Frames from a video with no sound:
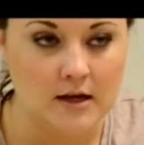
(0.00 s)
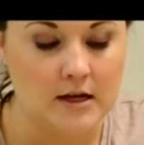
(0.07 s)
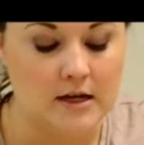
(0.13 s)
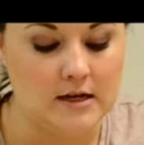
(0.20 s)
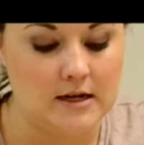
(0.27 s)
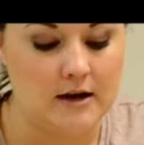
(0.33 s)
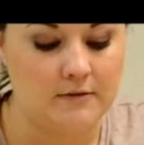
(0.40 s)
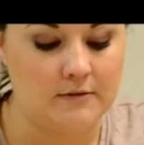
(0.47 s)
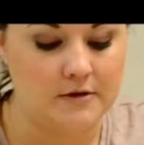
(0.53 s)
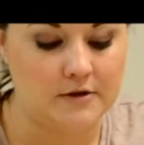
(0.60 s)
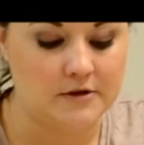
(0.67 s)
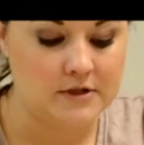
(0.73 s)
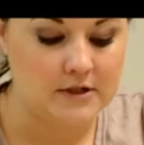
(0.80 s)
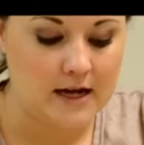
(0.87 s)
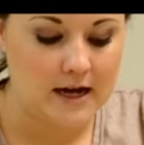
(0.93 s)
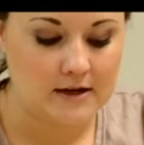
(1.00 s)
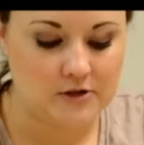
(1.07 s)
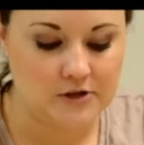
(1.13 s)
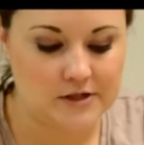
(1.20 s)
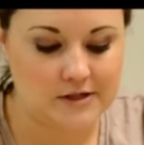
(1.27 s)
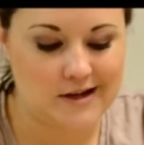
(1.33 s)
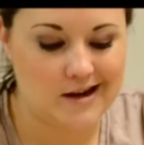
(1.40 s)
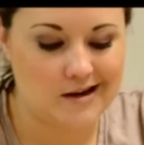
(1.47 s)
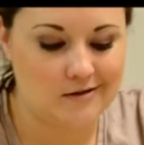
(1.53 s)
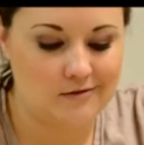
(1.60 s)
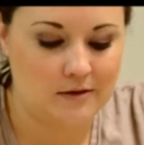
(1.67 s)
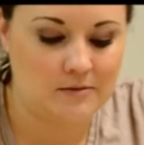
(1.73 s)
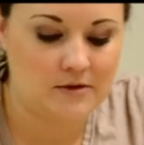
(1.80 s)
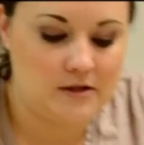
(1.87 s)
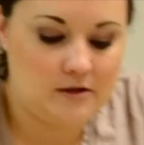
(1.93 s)
Now for your sketch, it's kind of
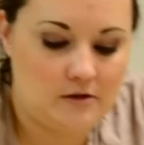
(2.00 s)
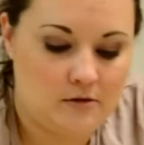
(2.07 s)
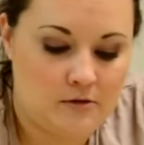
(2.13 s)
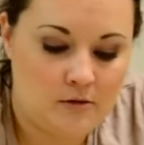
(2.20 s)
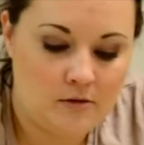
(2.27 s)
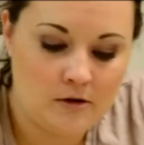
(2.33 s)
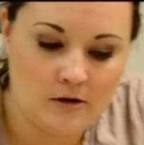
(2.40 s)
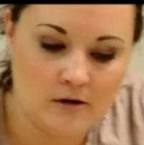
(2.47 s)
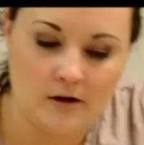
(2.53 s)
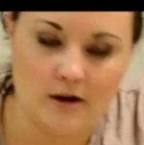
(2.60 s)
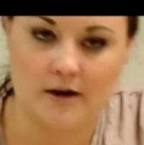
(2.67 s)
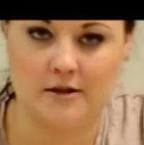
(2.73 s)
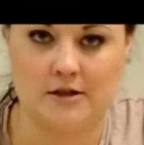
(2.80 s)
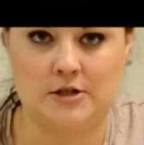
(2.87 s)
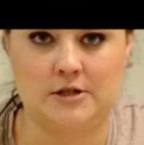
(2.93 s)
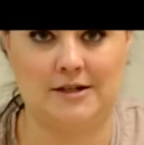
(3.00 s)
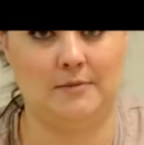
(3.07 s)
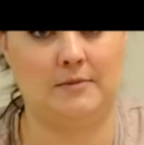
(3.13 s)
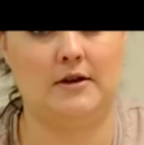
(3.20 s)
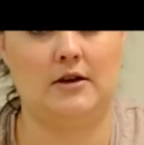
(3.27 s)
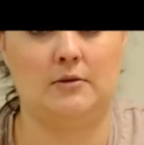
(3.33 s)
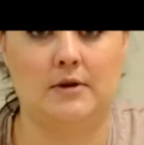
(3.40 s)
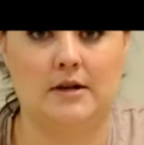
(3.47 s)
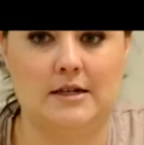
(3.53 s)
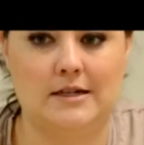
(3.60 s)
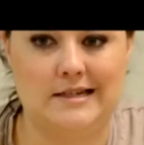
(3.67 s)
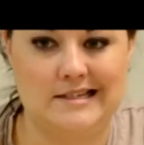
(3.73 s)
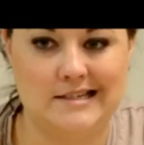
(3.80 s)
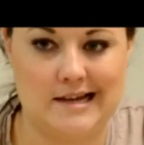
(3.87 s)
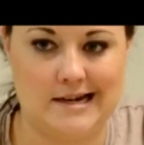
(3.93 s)
up to you on the shape that you want to
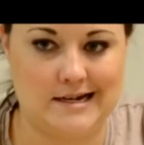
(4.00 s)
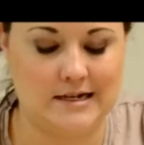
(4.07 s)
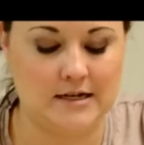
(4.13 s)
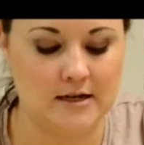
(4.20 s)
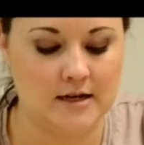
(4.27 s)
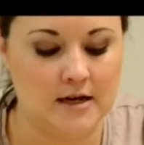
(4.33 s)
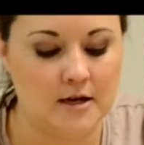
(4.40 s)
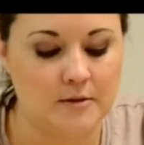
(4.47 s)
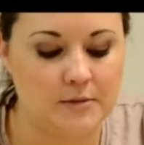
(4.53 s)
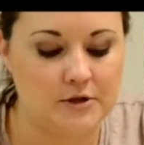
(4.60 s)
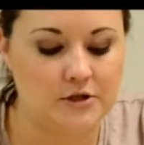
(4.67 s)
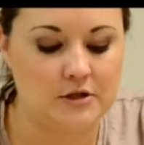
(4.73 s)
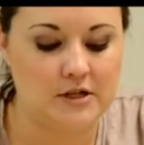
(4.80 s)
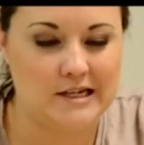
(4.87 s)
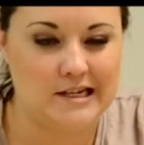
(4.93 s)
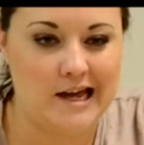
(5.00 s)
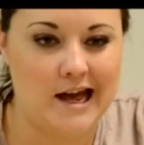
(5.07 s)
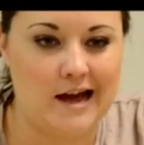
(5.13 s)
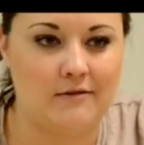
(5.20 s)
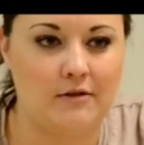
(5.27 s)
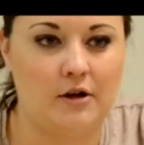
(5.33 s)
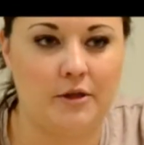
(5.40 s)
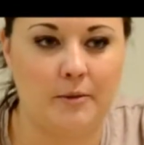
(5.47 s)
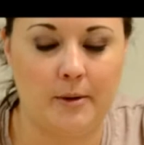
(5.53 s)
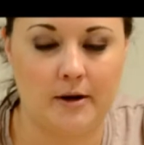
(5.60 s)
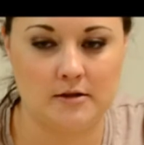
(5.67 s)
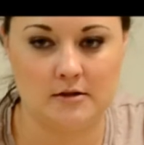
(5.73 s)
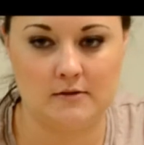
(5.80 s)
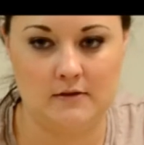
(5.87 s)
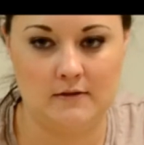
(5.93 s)
design, but you need to have all the
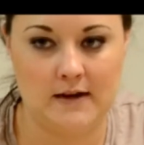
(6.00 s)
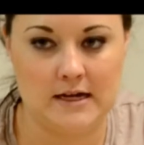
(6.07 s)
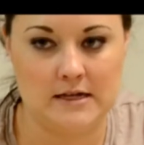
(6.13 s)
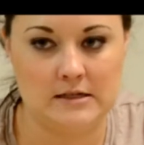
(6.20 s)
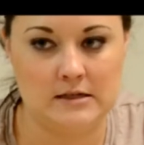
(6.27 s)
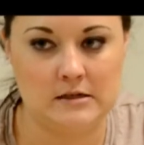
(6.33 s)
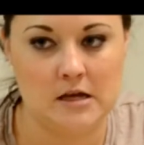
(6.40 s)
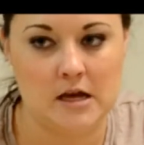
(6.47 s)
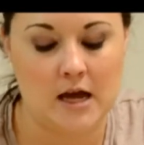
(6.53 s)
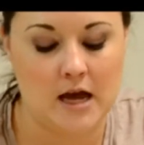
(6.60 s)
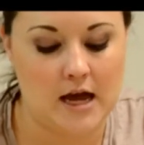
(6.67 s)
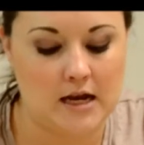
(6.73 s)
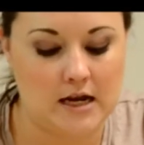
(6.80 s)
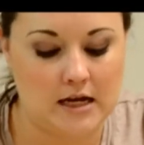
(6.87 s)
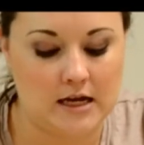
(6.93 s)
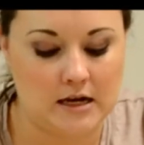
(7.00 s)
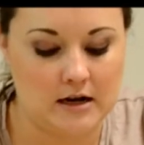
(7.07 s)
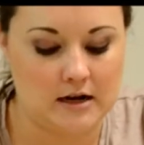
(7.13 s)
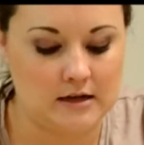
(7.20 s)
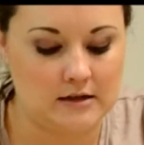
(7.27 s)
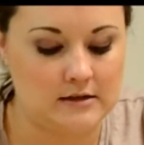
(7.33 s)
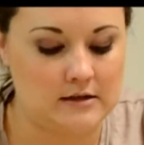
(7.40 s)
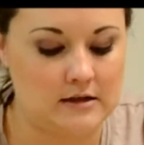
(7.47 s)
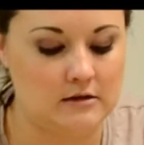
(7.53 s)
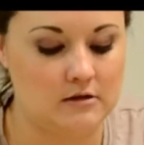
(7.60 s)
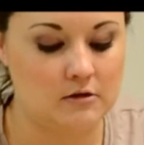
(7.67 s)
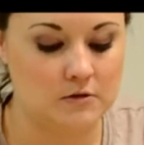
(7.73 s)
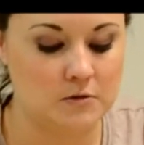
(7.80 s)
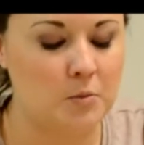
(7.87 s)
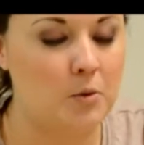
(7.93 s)
parts of a base and it cannot exceed
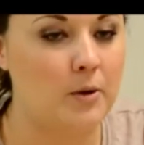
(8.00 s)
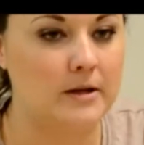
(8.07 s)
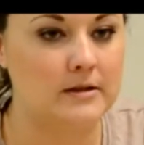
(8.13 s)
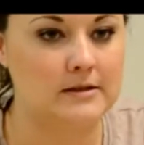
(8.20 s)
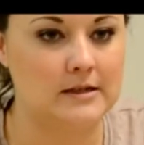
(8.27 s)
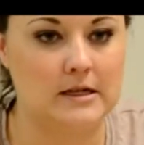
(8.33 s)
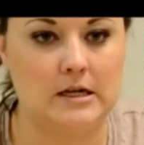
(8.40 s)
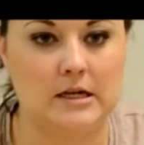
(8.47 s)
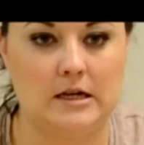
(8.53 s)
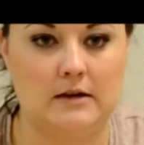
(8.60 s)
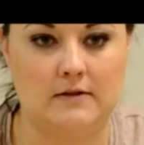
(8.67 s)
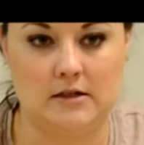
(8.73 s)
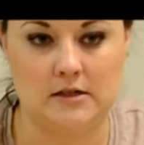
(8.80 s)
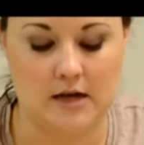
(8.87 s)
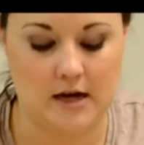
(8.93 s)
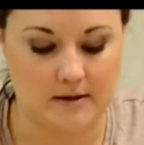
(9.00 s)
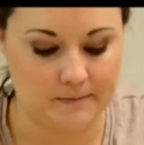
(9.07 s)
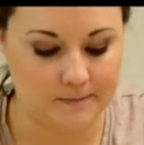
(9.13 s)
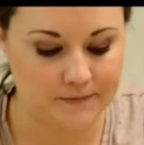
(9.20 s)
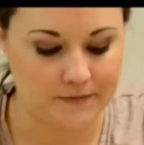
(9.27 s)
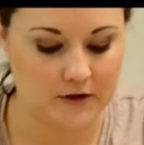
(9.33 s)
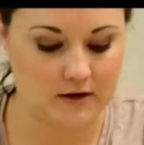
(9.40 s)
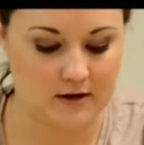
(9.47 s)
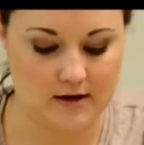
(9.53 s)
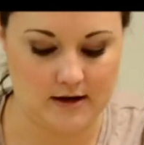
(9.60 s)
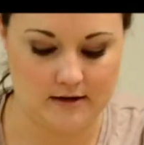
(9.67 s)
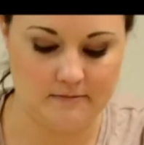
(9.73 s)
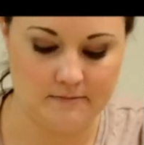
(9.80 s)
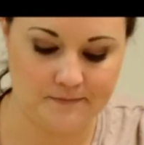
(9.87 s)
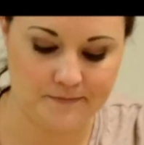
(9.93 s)
those points at any given time.
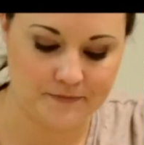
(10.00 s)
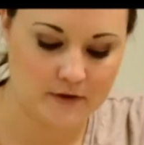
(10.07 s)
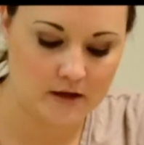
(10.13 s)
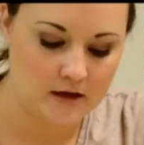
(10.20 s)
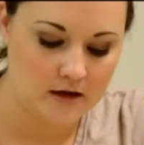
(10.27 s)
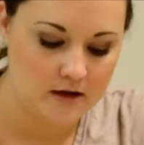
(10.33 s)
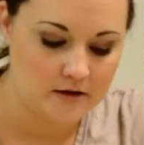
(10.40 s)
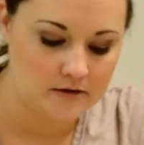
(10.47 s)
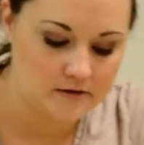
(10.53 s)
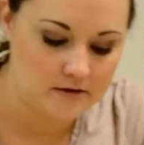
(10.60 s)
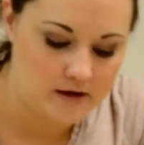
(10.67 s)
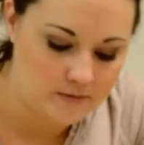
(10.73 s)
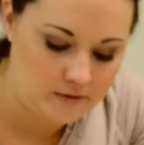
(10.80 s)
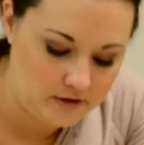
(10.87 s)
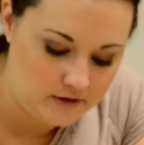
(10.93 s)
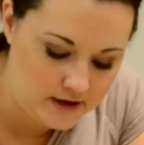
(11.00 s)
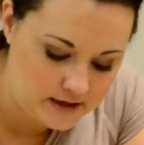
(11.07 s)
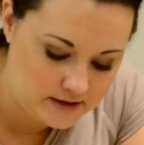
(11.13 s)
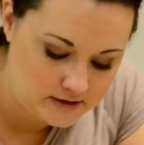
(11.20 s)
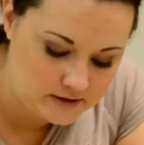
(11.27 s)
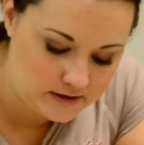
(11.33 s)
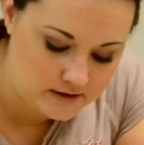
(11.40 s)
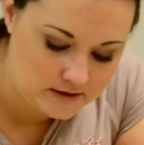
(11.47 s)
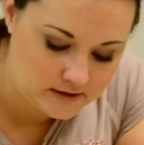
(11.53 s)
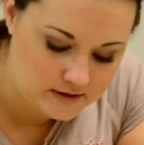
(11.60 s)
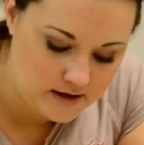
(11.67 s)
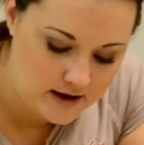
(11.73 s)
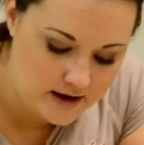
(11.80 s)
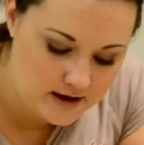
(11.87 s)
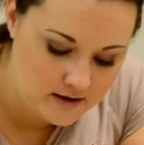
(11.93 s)
Okay? So I'm going to go ahead and start at the
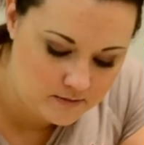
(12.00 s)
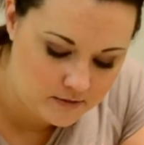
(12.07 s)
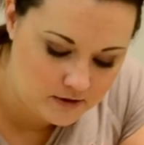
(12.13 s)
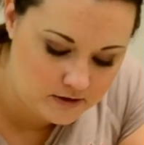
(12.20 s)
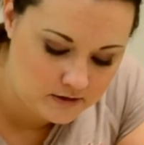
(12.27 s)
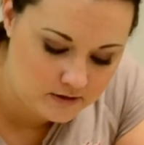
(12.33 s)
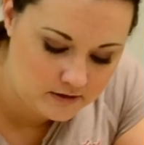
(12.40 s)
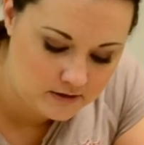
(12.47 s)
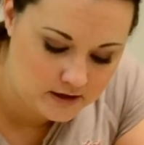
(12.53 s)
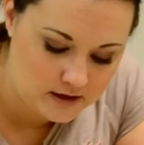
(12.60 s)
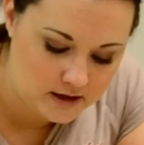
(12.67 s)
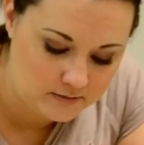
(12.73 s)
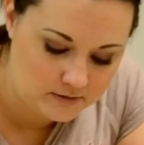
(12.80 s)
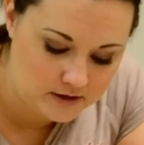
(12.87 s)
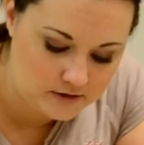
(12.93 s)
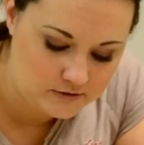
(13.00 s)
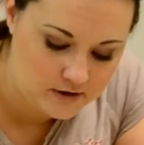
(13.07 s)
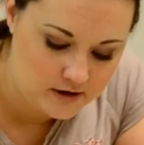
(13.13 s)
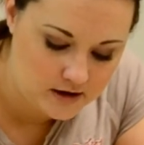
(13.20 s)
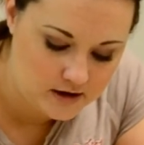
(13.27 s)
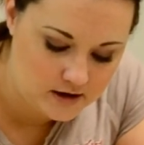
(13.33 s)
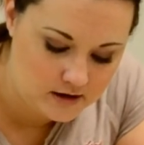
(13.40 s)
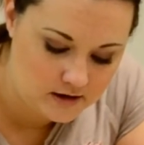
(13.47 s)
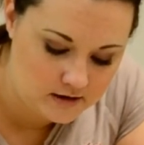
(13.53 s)
top, and I'm going to draw